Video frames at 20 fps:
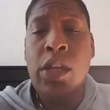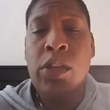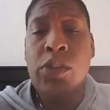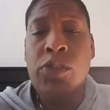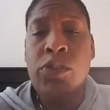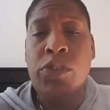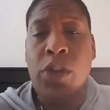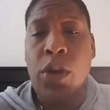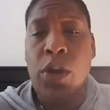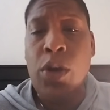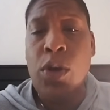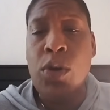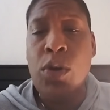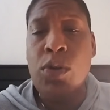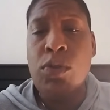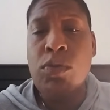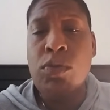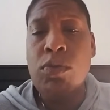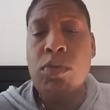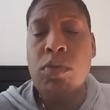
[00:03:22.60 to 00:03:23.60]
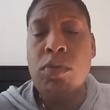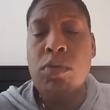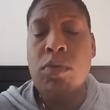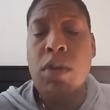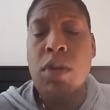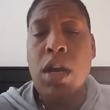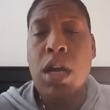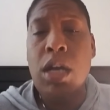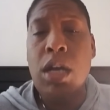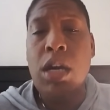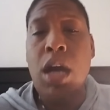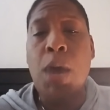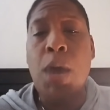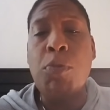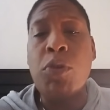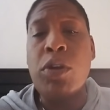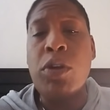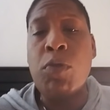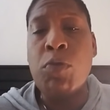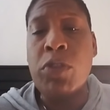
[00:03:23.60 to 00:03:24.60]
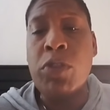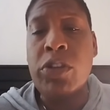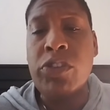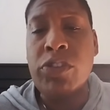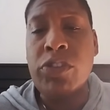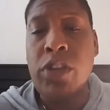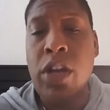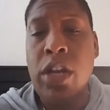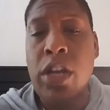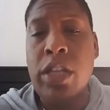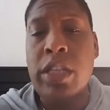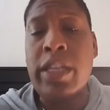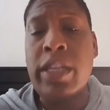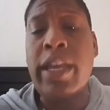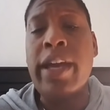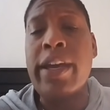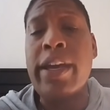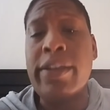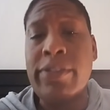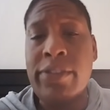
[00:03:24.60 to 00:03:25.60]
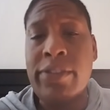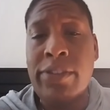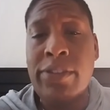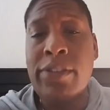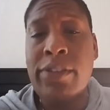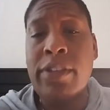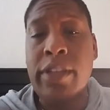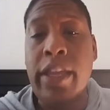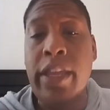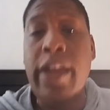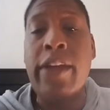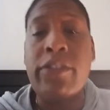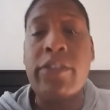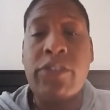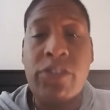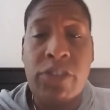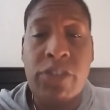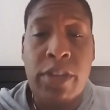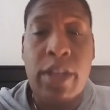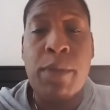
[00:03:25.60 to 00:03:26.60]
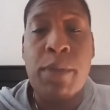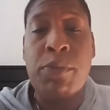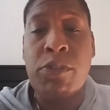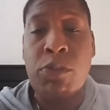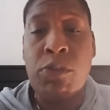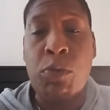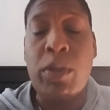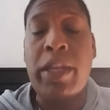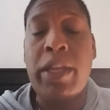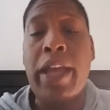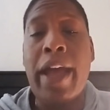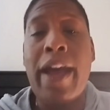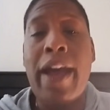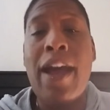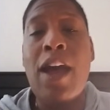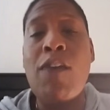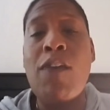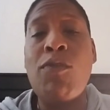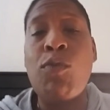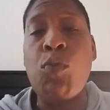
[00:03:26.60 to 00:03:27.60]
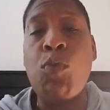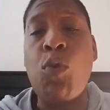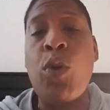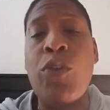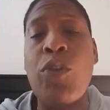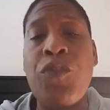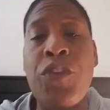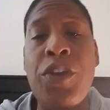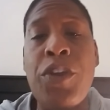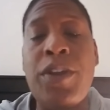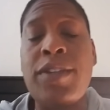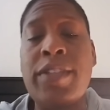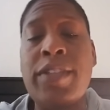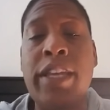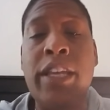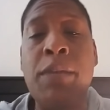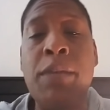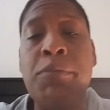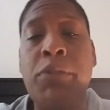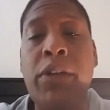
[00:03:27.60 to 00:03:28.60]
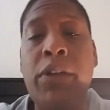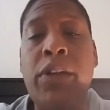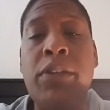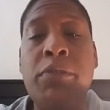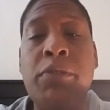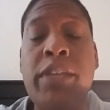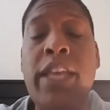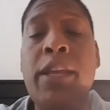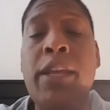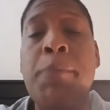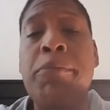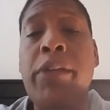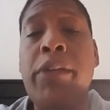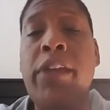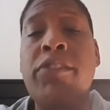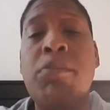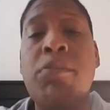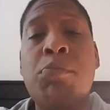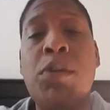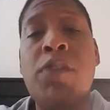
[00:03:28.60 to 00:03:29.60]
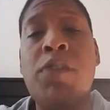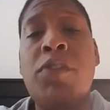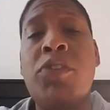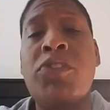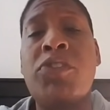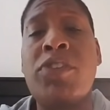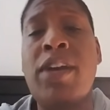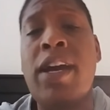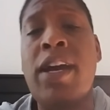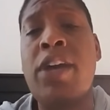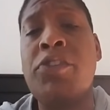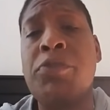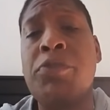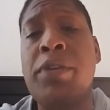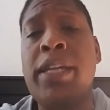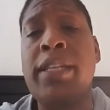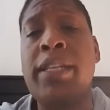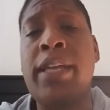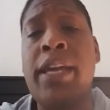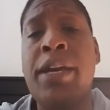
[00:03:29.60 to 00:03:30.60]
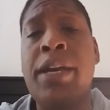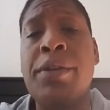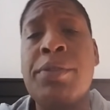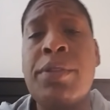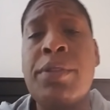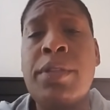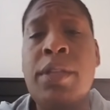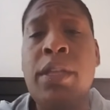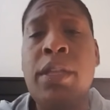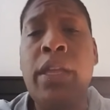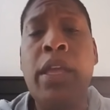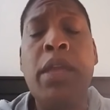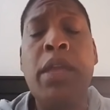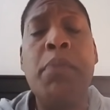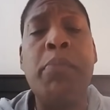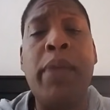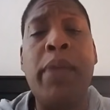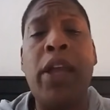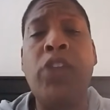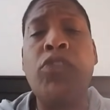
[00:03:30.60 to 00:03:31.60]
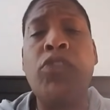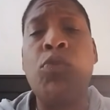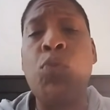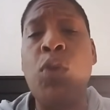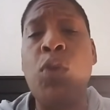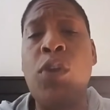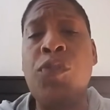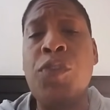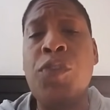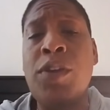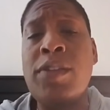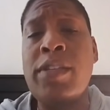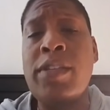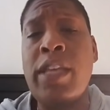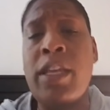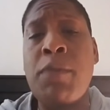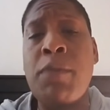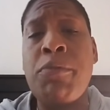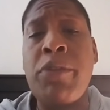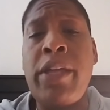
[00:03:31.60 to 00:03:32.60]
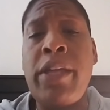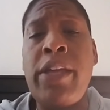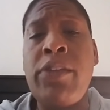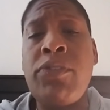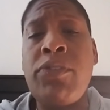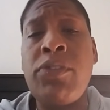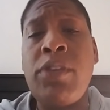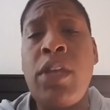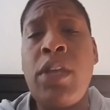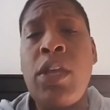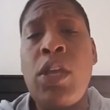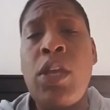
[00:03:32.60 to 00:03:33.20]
So I'm going to really start. Yes, ships. We have warfare taking place above our skies right now. Major warfare taking place.